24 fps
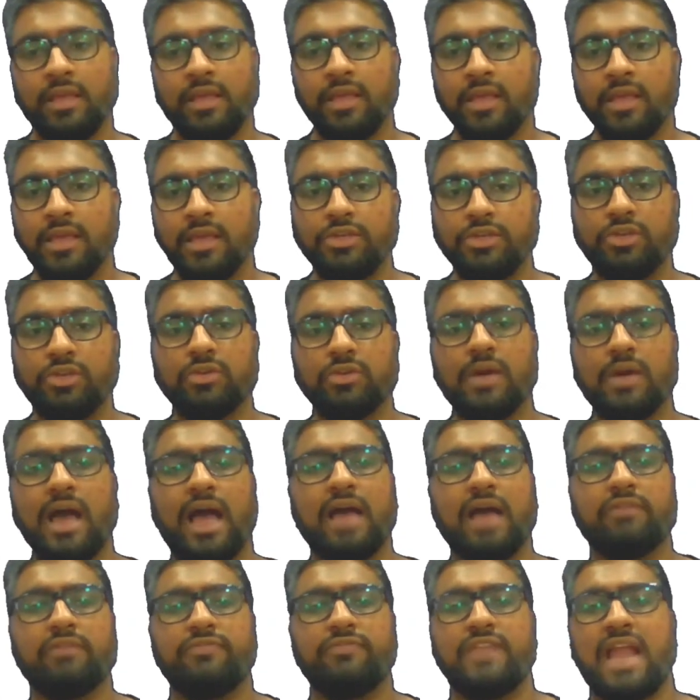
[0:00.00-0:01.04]
you
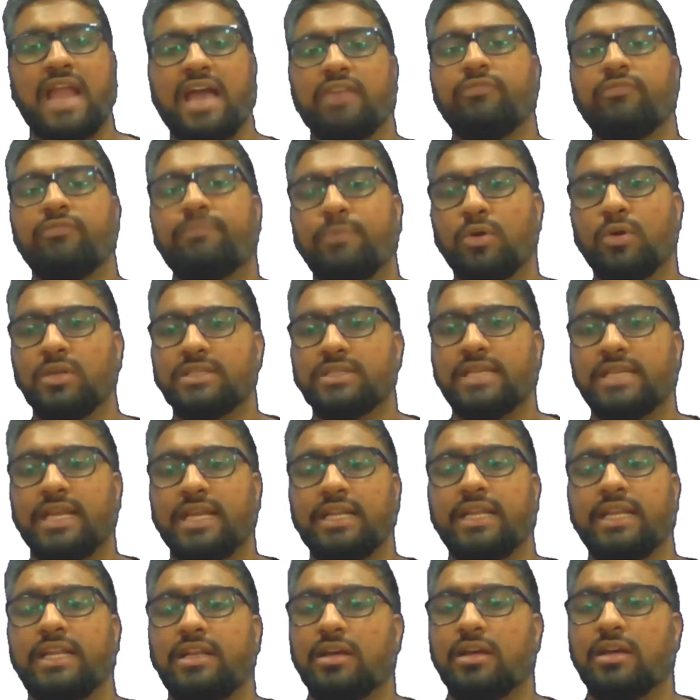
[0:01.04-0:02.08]
have live polls and
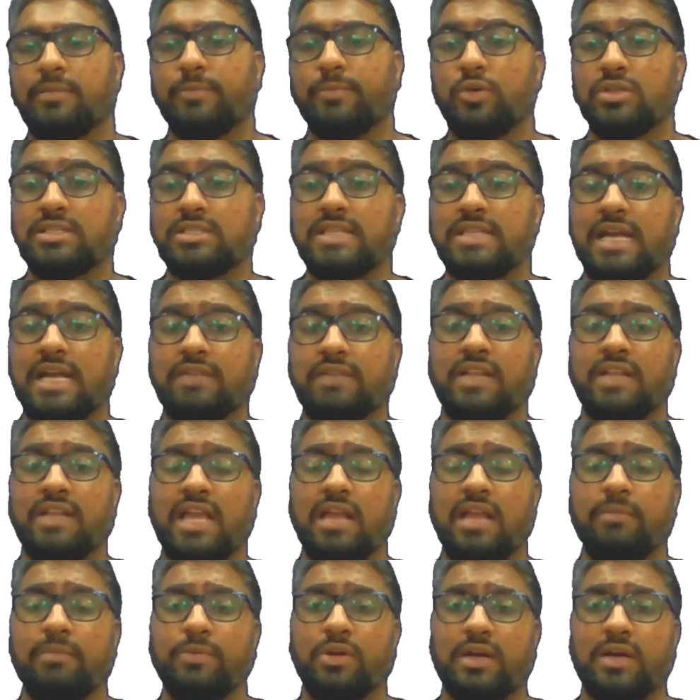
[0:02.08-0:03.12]
leaderboards that will
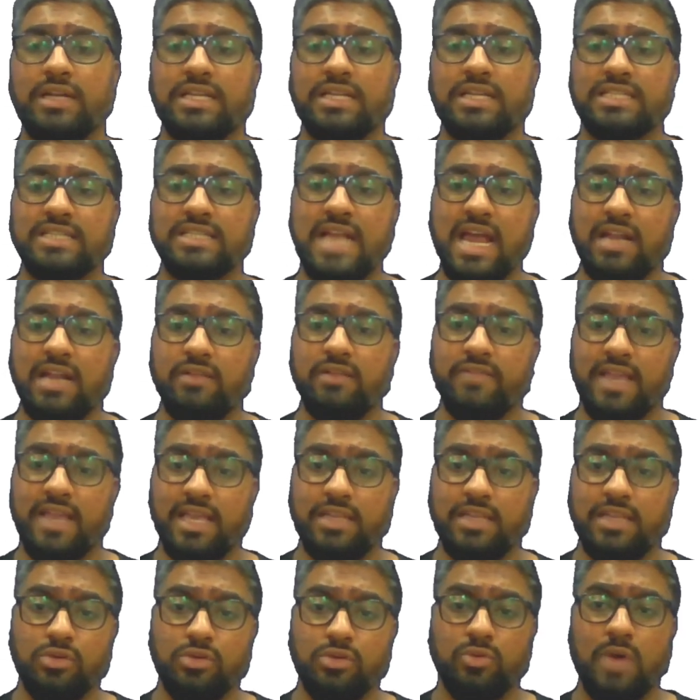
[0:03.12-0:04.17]
help you understand
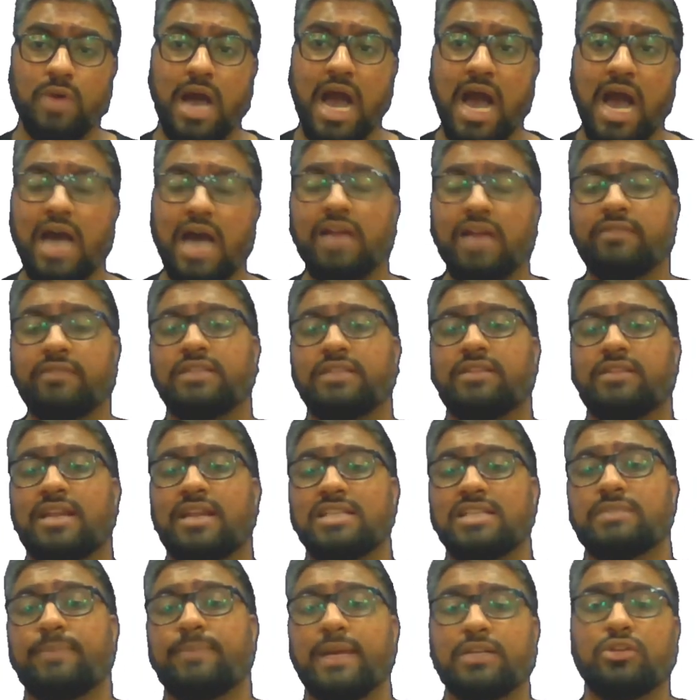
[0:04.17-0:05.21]
where you are with
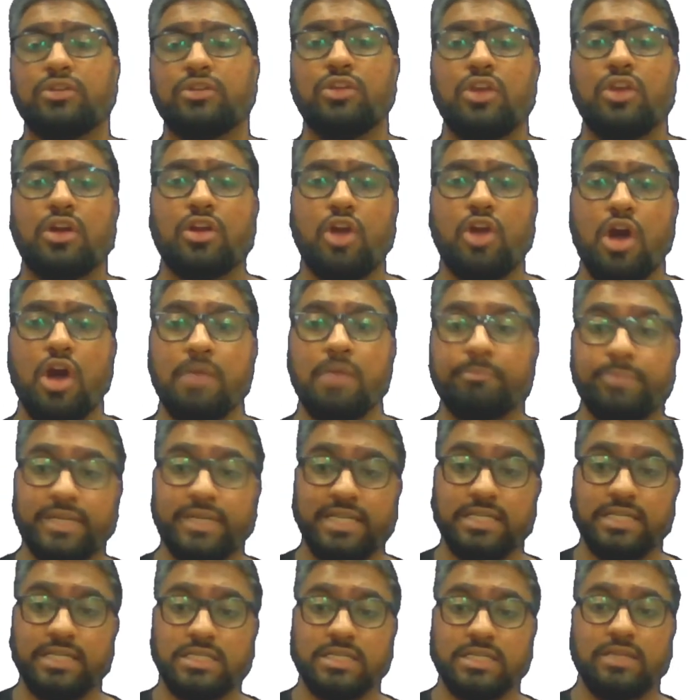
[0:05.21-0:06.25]
respect to your
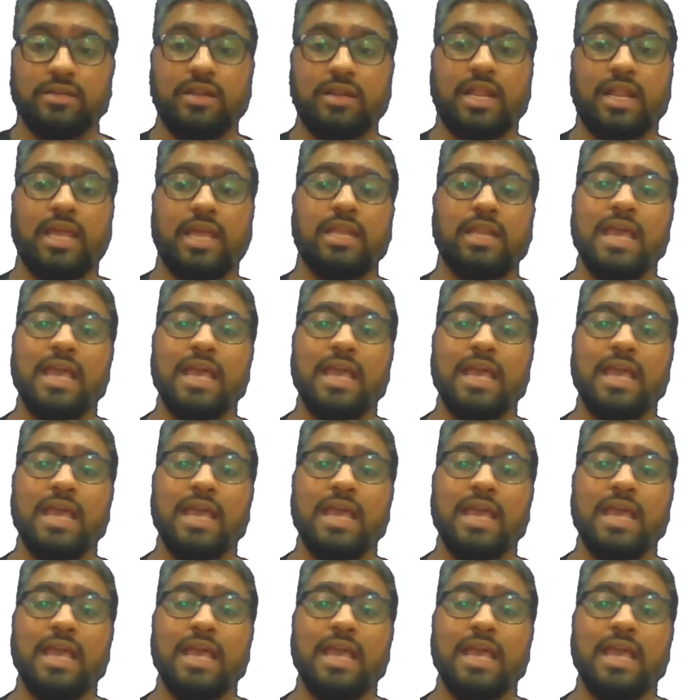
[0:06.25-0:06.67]
competition, right?